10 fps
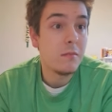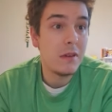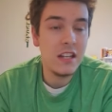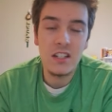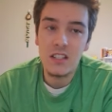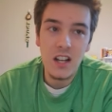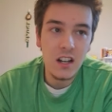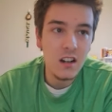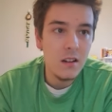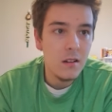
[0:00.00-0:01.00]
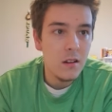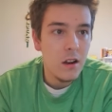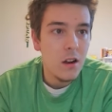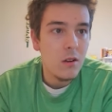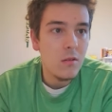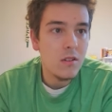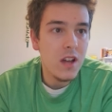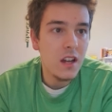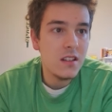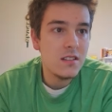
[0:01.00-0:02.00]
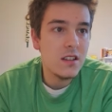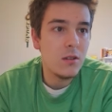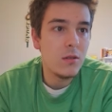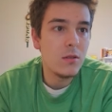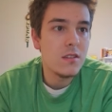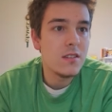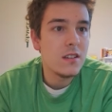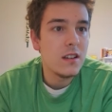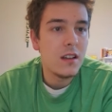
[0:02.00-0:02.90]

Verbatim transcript: PJ Tucker, Rodions Kurucs,